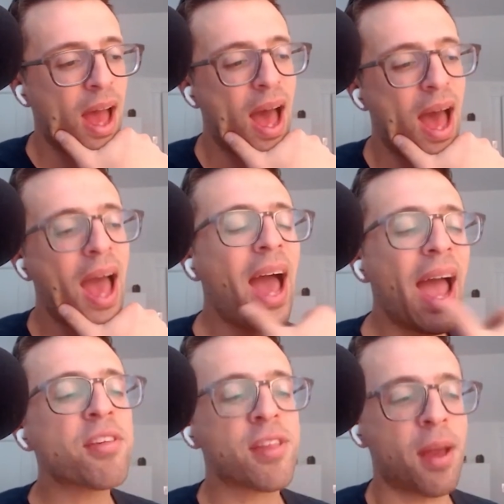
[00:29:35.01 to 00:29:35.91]
I, I
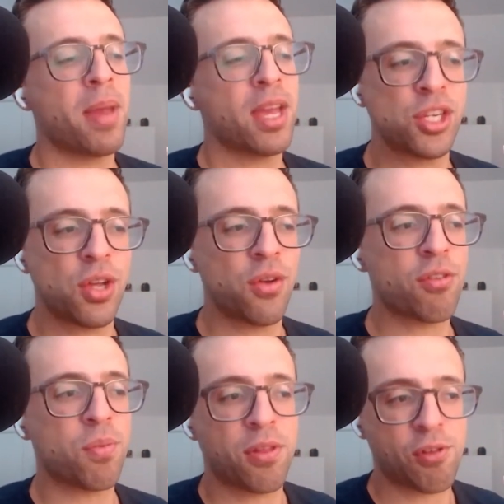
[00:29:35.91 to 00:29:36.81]
have some
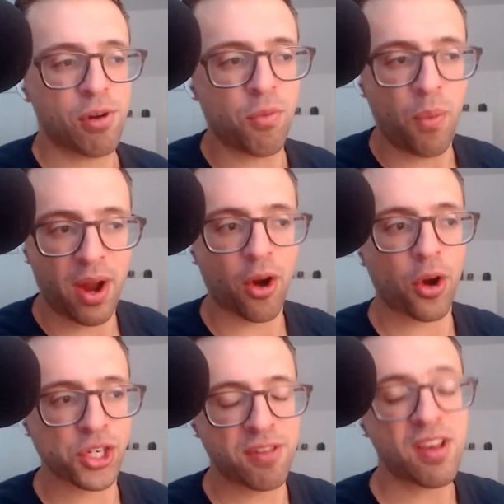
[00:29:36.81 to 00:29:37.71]
issues with sort of where
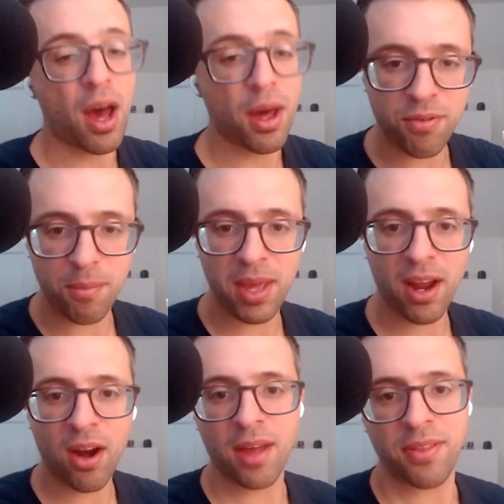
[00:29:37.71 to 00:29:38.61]
Hersh has gone from
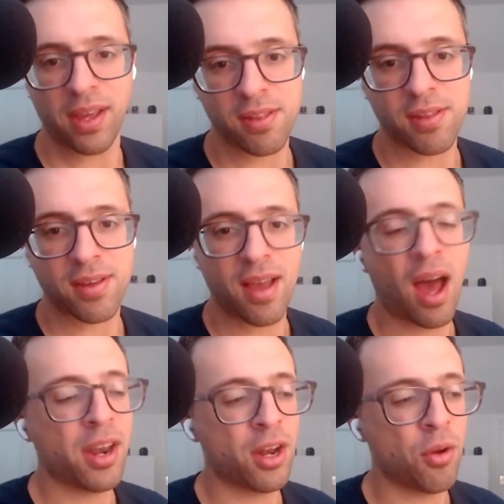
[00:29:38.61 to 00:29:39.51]
here. I think he's
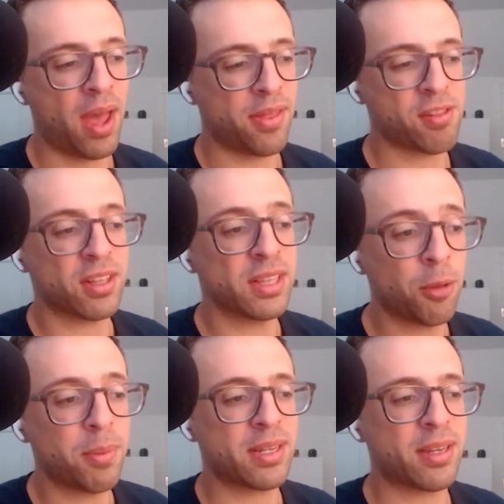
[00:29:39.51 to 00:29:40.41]
gone in a way that's a
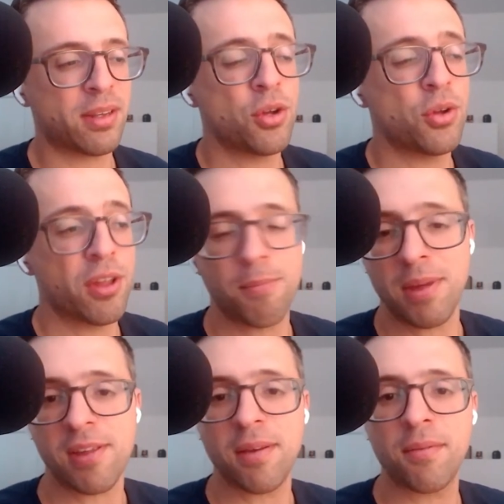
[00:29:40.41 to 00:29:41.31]
little bit too
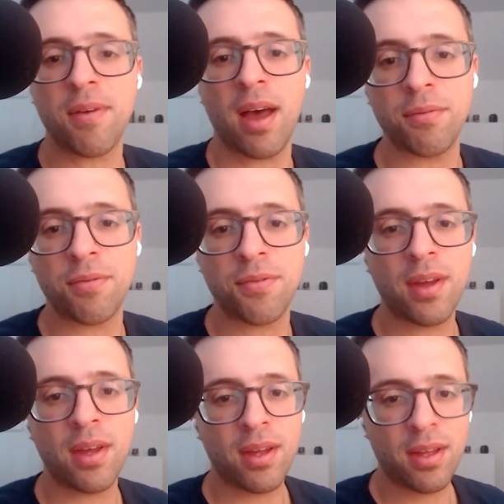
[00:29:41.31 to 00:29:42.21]
dismissive of
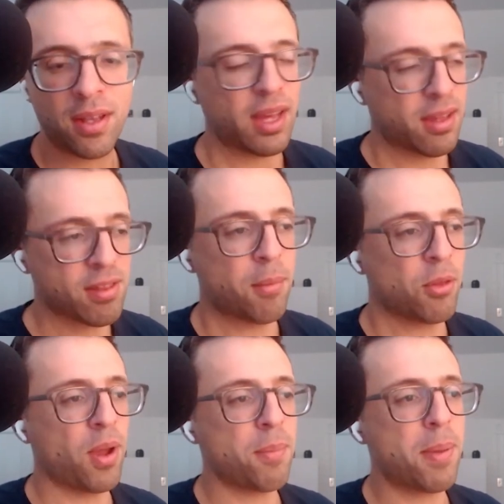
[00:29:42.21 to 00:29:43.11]
like some of
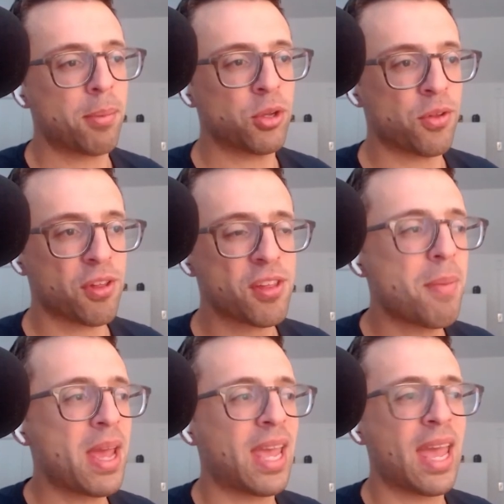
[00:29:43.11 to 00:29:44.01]
the way people do their
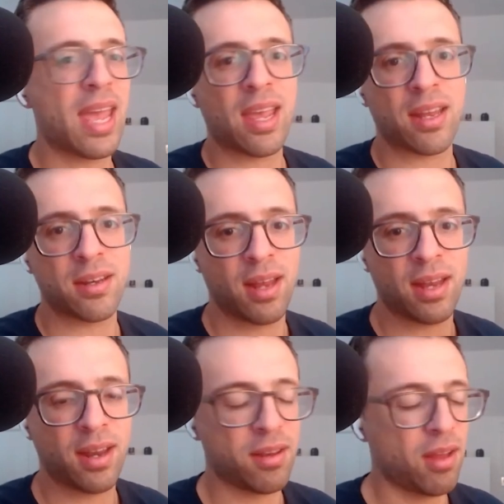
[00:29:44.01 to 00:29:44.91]
decision making and,
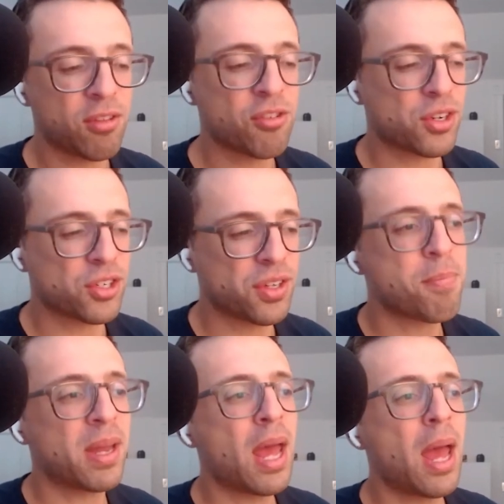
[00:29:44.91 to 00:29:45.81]
and, and and structure
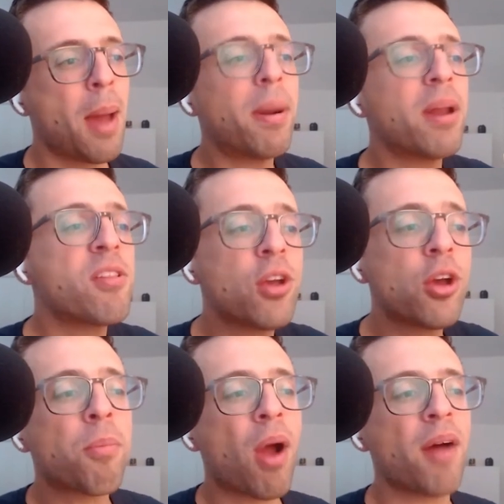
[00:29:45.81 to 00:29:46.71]
this, but but it's a
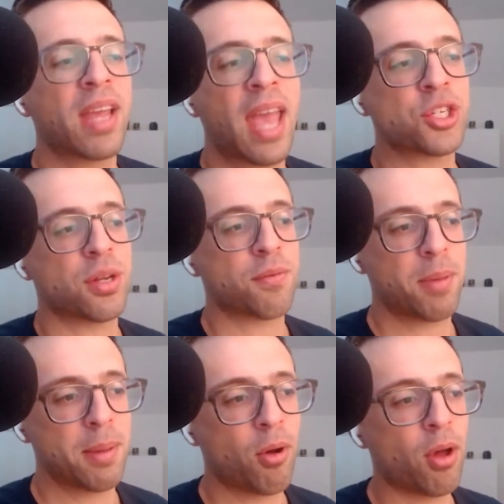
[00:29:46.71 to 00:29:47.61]
good provocation for
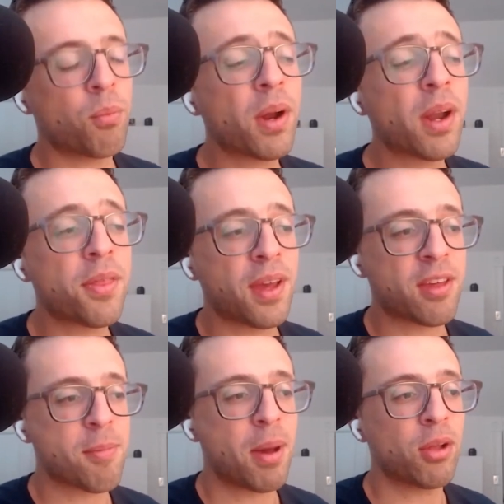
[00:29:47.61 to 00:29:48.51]
people. And one of the
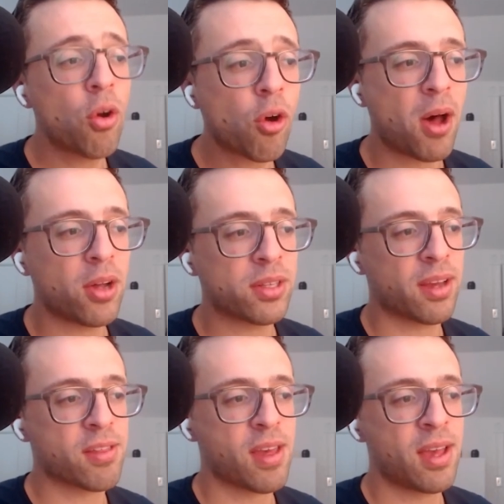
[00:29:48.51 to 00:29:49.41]
things about local
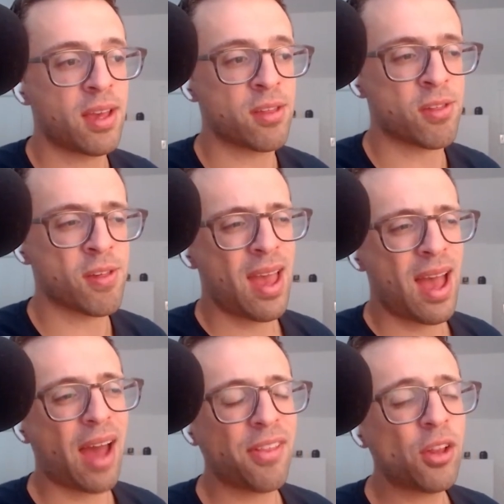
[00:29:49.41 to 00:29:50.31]
politics is
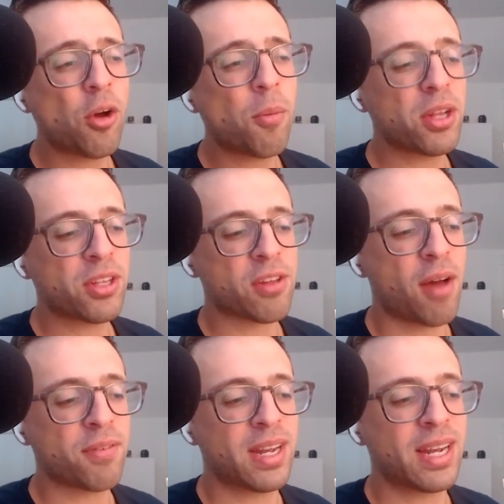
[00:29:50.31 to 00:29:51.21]
I think local politics
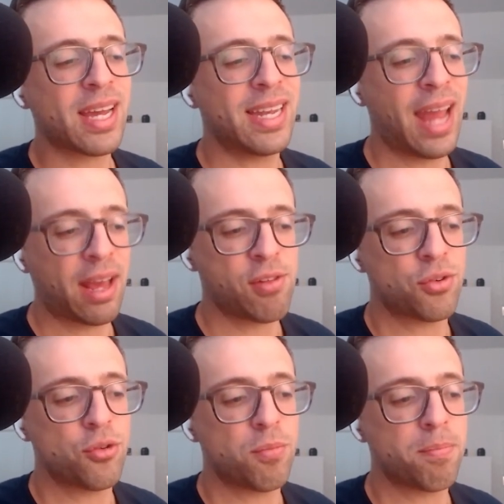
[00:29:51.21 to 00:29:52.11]
often connects you
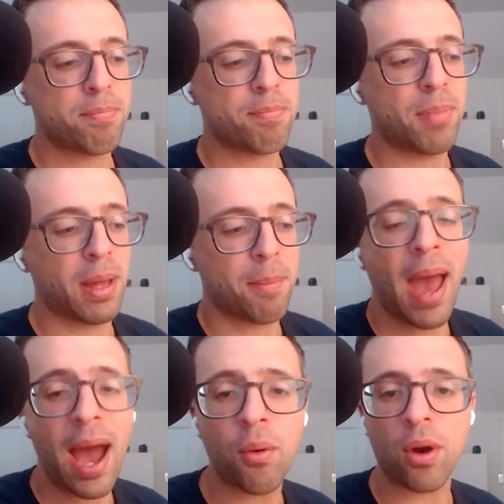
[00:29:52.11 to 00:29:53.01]
to like
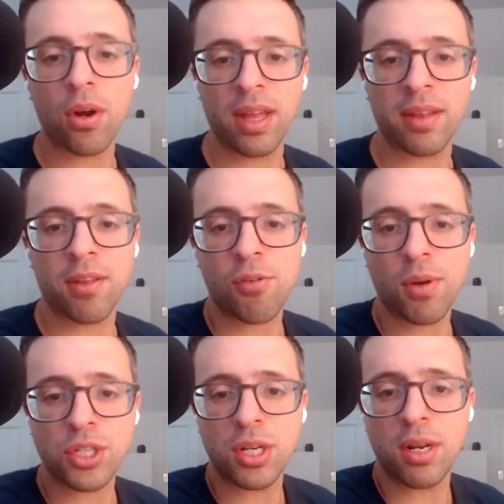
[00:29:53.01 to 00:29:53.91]
power, like this
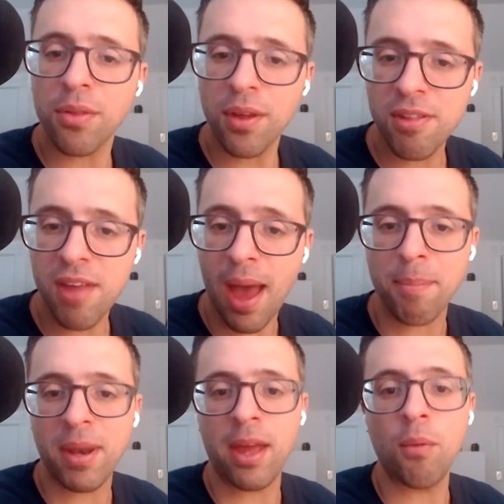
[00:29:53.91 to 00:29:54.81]
question of mm. why are things
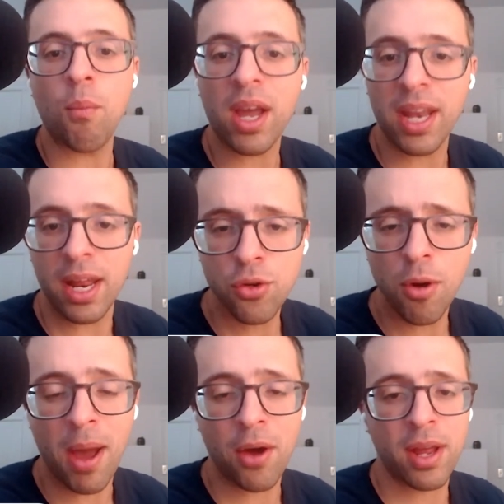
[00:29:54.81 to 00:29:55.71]
happening? What can I do
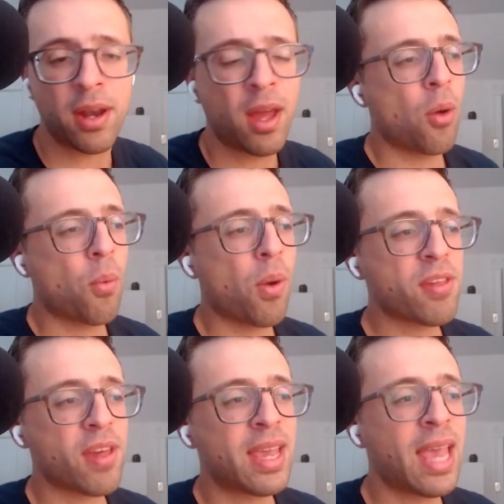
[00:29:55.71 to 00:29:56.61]
about it?
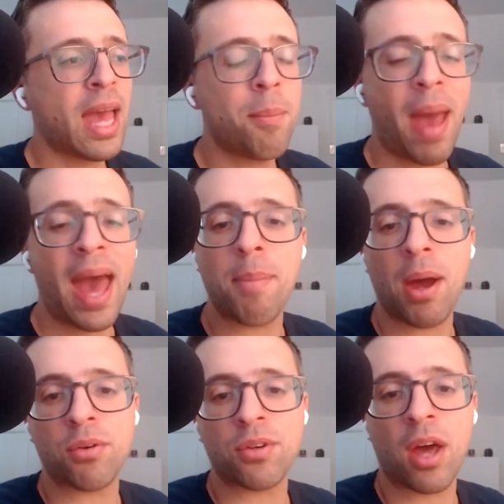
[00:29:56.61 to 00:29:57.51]
Whereas like getting mad
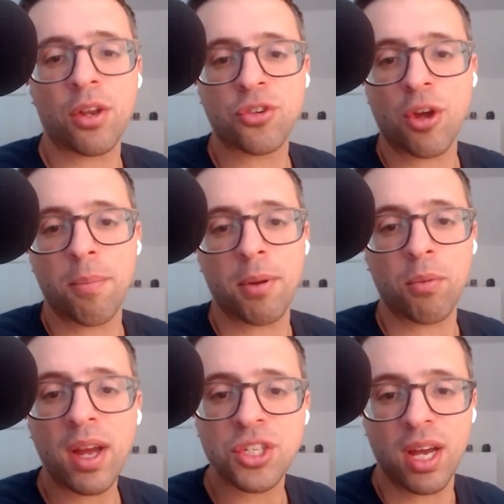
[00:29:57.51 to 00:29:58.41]
about Donald Trump and
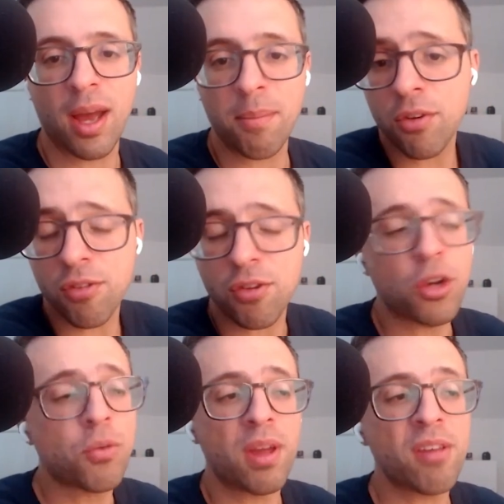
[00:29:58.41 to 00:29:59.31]
Russia, I mean, there's
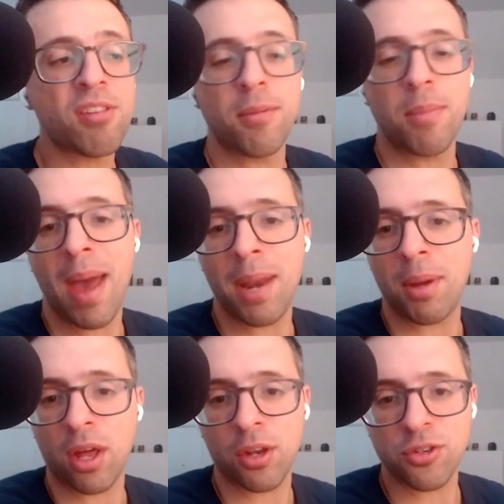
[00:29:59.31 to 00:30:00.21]
good reason to be mad about
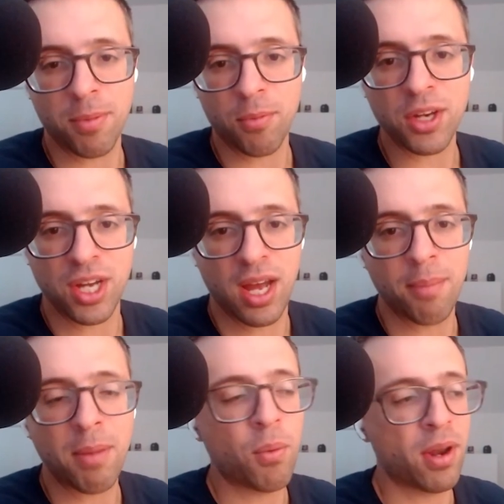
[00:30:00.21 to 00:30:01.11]
Donald Trump and Russia.
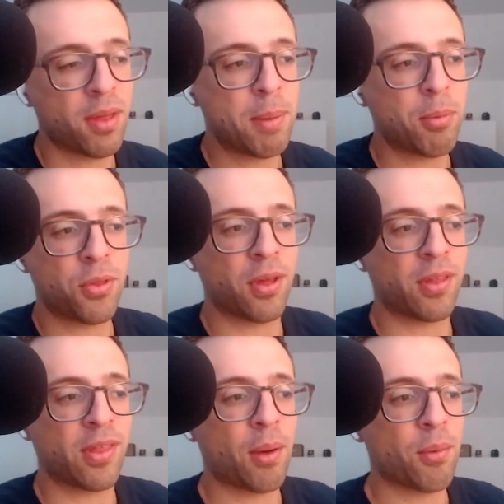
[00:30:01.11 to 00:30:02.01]
I'm not one of the people who think
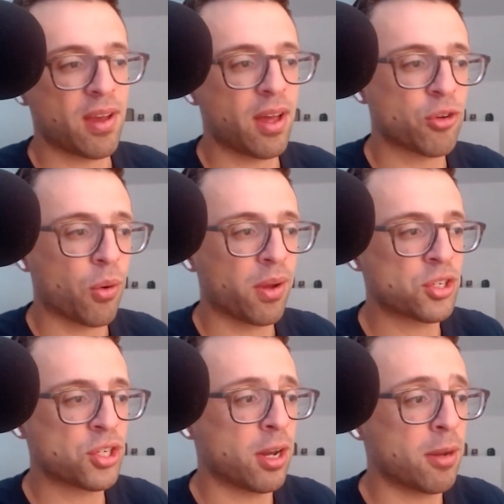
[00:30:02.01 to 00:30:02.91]
that was a, a story
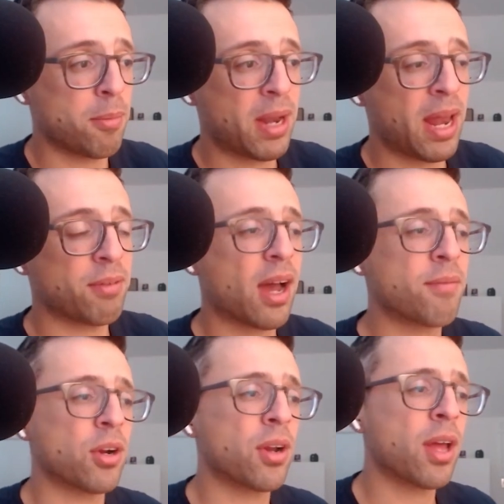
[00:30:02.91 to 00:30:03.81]
that shouldn't have been heavily
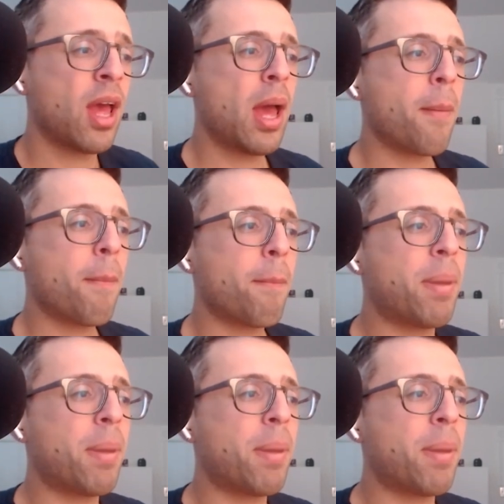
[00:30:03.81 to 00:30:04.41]
covered but